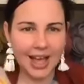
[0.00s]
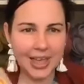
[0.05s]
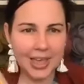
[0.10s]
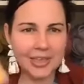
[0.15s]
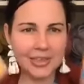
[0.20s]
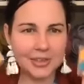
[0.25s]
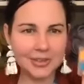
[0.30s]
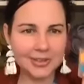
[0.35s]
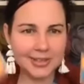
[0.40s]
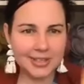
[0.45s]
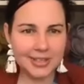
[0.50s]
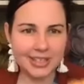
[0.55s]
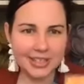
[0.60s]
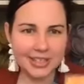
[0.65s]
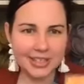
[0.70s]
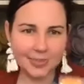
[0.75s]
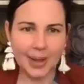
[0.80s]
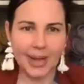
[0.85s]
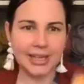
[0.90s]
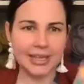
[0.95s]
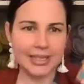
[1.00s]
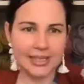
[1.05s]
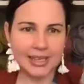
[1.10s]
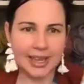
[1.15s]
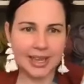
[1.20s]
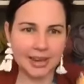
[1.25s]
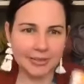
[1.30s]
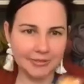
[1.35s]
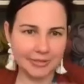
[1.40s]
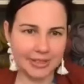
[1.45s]
use stitch markers
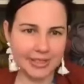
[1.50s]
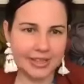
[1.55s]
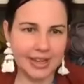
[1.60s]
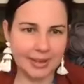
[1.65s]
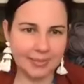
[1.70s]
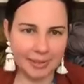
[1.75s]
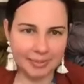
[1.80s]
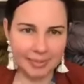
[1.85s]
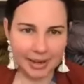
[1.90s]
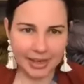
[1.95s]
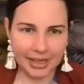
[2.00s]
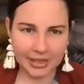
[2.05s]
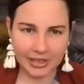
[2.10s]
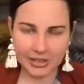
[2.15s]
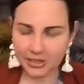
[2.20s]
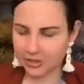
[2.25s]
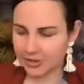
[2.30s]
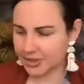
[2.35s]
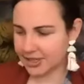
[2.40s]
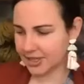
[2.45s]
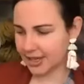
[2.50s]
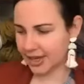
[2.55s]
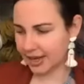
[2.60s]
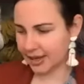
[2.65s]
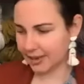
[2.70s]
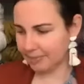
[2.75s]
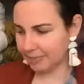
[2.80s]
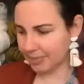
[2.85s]
every time I make a toasty heart